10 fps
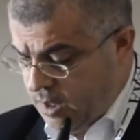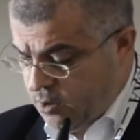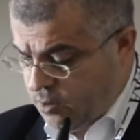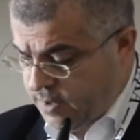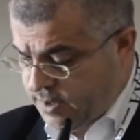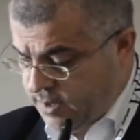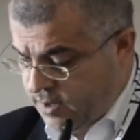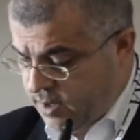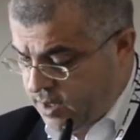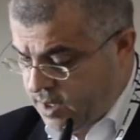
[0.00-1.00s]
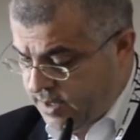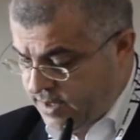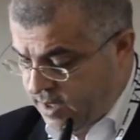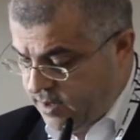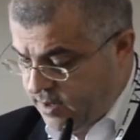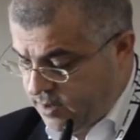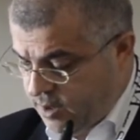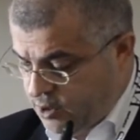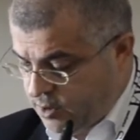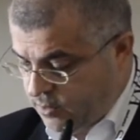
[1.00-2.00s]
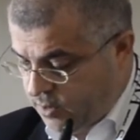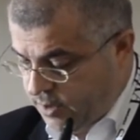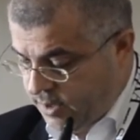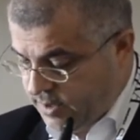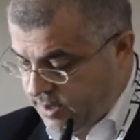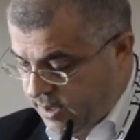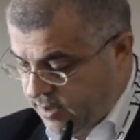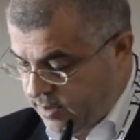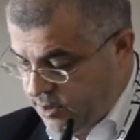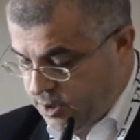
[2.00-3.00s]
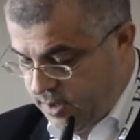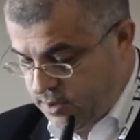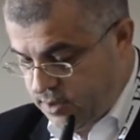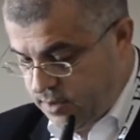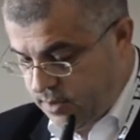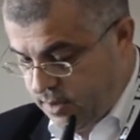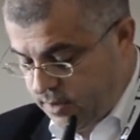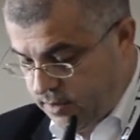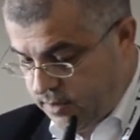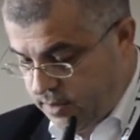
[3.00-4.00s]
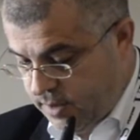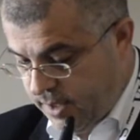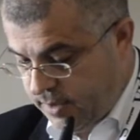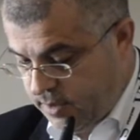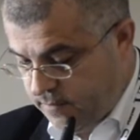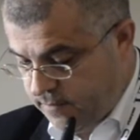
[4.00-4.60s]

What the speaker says: towards the Alexandrian teacher Origen suddenly changed and turned negative.